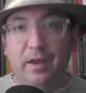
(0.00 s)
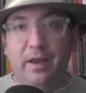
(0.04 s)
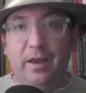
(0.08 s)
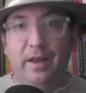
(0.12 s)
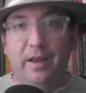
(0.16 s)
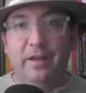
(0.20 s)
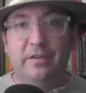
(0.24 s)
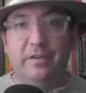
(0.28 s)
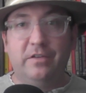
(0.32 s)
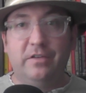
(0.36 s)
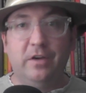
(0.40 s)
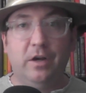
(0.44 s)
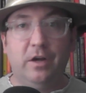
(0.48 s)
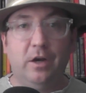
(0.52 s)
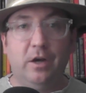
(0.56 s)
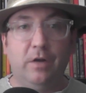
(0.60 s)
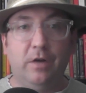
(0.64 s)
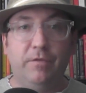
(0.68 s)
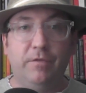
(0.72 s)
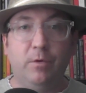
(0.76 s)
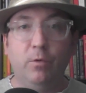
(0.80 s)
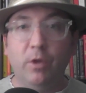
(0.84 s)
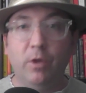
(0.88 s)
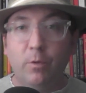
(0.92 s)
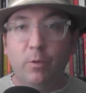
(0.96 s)
And so if
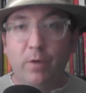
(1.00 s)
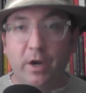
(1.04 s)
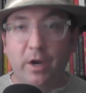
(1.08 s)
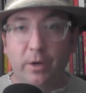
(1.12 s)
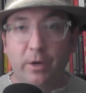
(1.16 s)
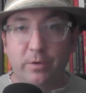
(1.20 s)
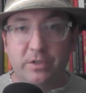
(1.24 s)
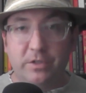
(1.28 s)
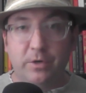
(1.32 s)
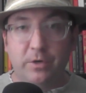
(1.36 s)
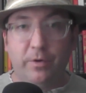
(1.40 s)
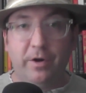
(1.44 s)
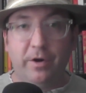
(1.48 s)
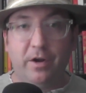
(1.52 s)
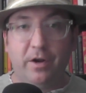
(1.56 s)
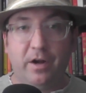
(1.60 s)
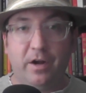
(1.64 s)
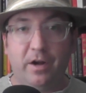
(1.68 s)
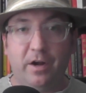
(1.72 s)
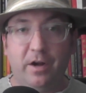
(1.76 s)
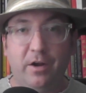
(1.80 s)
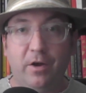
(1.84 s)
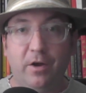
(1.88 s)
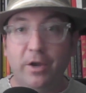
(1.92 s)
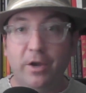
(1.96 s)
you really want to know what's going
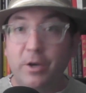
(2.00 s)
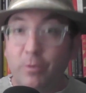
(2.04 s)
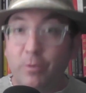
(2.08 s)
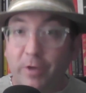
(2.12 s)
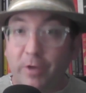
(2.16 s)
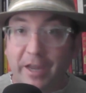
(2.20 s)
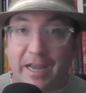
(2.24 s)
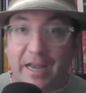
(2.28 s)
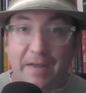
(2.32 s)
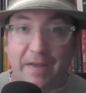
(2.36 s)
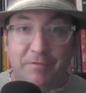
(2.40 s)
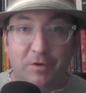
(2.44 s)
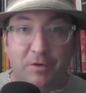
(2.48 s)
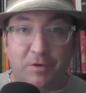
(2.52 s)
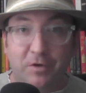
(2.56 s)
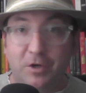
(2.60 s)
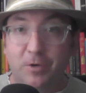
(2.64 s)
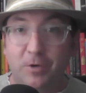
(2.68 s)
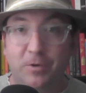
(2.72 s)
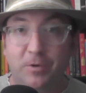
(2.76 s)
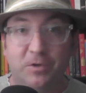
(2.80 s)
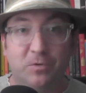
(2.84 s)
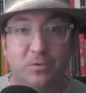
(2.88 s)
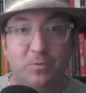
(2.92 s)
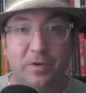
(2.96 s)
on, all you really have to
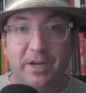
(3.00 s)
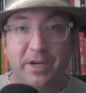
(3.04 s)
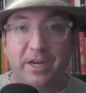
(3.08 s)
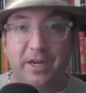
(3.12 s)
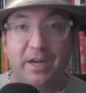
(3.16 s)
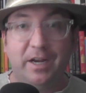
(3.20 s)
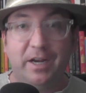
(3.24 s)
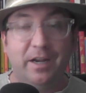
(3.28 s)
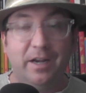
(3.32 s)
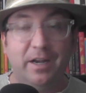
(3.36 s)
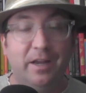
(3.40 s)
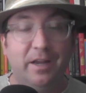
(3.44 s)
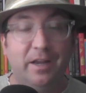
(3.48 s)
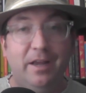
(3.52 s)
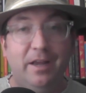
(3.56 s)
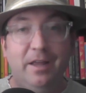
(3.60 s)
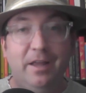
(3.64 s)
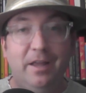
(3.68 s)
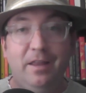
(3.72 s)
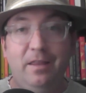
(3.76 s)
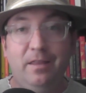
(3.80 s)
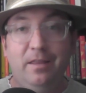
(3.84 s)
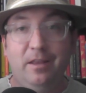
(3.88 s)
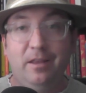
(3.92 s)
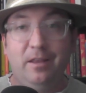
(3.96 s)
do is read
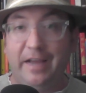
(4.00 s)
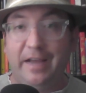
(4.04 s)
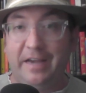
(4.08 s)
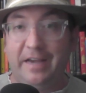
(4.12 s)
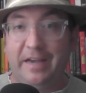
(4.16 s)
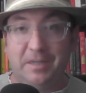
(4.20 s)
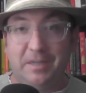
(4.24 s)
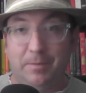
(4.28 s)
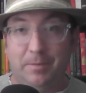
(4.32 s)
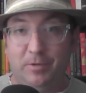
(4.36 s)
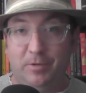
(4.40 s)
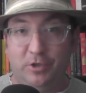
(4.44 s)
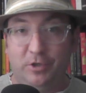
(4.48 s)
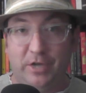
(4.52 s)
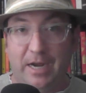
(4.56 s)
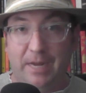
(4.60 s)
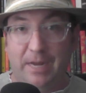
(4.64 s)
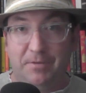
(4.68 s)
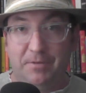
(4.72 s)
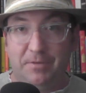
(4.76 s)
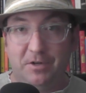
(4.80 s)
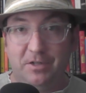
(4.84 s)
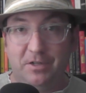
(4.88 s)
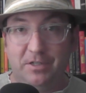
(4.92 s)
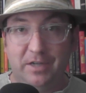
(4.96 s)
the last couple
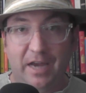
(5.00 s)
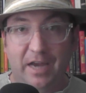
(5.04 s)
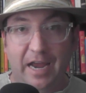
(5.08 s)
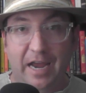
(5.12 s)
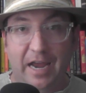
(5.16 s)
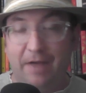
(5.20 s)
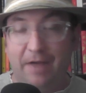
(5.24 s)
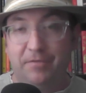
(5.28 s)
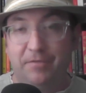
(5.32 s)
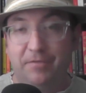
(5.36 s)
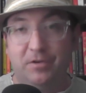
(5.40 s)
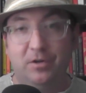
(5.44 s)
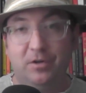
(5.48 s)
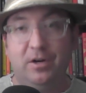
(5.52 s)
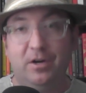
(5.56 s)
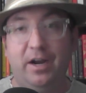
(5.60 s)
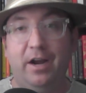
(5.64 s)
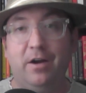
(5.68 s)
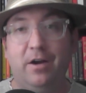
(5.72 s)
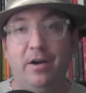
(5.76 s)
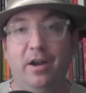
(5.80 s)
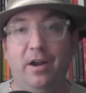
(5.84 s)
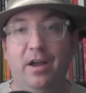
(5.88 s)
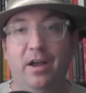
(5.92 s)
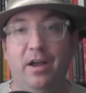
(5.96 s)
chapters after
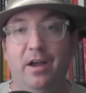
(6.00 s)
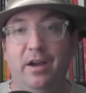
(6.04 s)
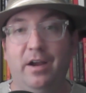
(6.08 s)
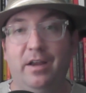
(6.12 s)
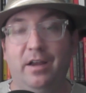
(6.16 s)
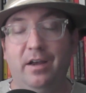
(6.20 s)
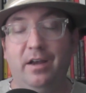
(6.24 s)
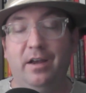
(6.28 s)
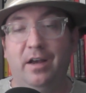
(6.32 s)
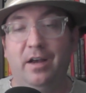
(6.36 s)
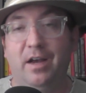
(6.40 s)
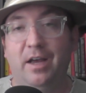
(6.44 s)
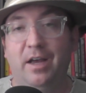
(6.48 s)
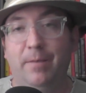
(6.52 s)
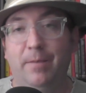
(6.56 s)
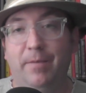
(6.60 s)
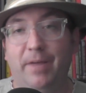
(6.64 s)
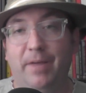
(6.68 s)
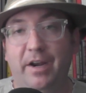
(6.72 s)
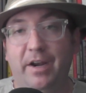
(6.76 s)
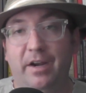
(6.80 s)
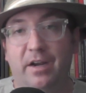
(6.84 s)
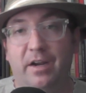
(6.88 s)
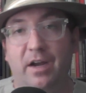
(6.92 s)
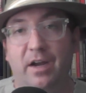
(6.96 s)
Aronach and
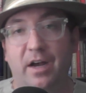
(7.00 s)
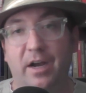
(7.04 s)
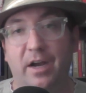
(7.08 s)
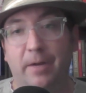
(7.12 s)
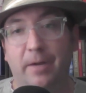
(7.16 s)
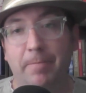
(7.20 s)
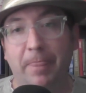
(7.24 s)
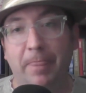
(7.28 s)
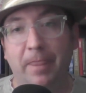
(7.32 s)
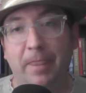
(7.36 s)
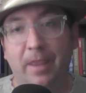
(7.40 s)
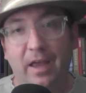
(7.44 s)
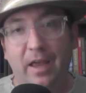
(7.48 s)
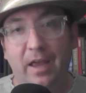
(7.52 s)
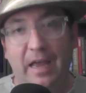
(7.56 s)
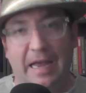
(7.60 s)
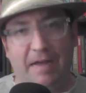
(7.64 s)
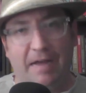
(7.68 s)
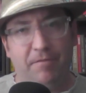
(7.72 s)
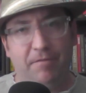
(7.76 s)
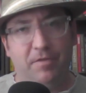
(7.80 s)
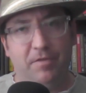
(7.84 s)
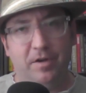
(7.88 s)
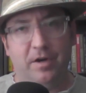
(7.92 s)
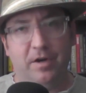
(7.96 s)
Minagog
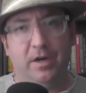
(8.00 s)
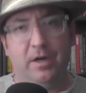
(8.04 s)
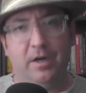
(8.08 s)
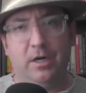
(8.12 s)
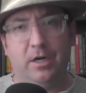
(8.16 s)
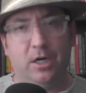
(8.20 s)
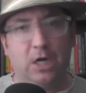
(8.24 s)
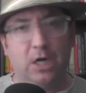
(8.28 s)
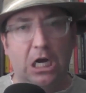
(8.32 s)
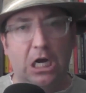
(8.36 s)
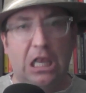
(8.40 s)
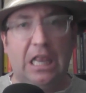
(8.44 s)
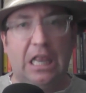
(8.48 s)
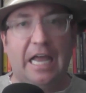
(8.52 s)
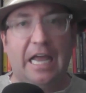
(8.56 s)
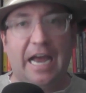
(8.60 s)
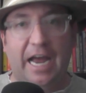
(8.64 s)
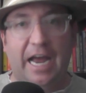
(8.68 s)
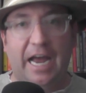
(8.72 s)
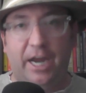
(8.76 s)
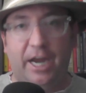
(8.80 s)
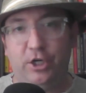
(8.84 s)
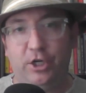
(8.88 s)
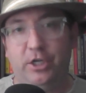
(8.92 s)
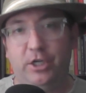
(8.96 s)
have their
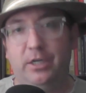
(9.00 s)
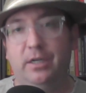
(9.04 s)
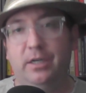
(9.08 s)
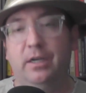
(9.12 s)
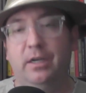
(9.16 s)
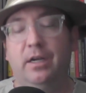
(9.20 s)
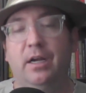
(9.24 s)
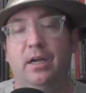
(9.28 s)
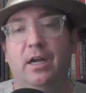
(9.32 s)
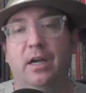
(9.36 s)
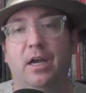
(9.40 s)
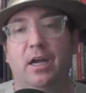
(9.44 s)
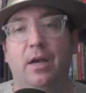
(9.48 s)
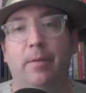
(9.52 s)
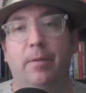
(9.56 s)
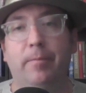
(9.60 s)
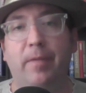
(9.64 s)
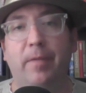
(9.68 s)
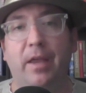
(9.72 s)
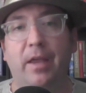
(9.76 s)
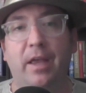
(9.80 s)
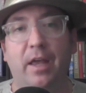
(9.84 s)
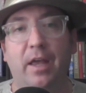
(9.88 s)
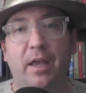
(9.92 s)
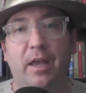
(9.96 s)
clash.
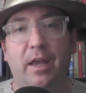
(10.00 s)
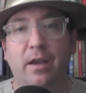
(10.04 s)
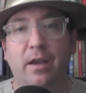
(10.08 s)
And